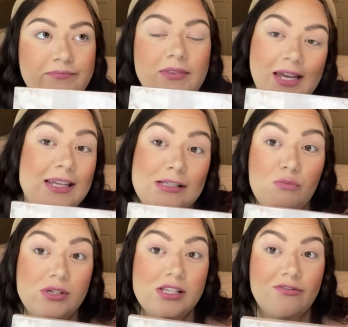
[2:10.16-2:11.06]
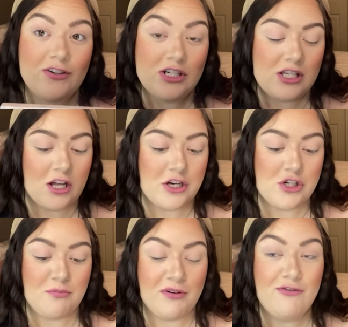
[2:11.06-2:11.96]
It was the first
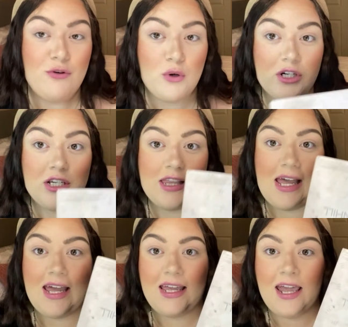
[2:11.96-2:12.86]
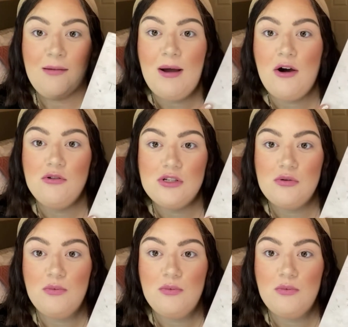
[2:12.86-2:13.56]
launch before they came out